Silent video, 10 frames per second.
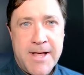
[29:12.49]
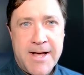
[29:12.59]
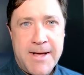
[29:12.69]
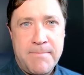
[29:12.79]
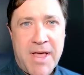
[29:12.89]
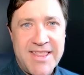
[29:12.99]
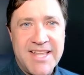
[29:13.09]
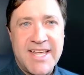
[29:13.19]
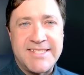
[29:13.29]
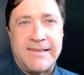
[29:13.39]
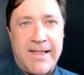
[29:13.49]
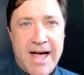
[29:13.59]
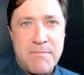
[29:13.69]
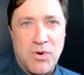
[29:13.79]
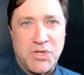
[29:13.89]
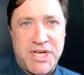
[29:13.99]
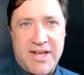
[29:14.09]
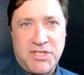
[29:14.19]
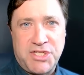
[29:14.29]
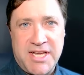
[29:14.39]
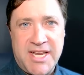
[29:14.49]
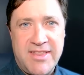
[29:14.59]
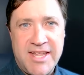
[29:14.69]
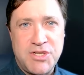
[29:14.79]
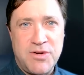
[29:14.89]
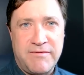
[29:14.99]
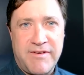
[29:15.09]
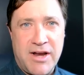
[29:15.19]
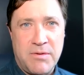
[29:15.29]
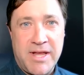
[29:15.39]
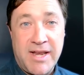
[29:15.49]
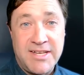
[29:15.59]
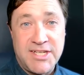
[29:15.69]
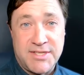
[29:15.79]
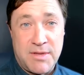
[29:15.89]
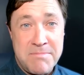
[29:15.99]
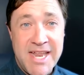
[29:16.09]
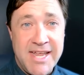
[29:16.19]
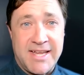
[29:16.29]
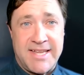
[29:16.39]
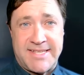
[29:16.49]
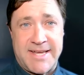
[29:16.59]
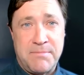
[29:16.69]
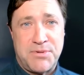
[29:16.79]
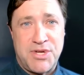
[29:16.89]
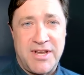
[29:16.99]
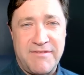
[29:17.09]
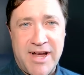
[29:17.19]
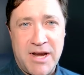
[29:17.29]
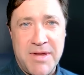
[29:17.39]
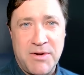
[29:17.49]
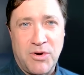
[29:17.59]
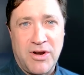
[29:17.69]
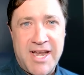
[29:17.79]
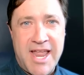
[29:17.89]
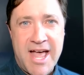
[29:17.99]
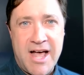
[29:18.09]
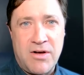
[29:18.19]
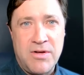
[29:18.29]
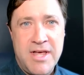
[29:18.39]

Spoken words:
I think that's a lot more challenging in the issue environment and just the media consumption environment we're in now